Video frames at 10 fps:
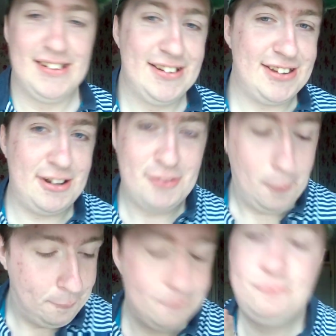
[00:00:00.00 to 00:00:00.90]
So,
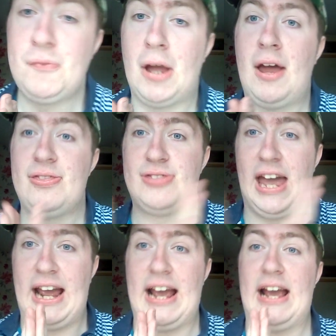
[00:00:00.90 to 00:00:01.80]

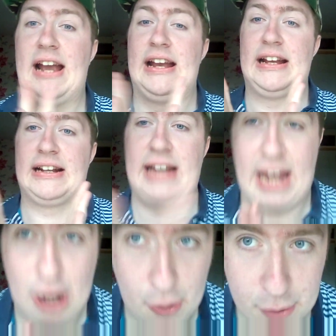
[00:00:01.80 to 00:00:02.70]
let's get
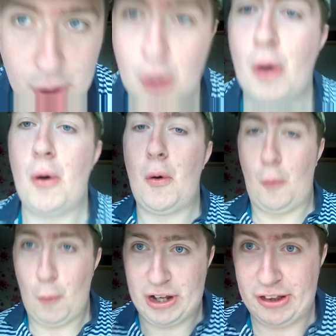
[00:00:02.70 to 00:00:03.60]
on
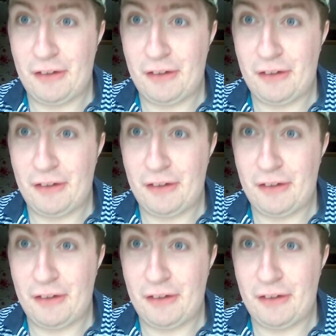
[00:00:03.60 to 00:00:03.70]
with this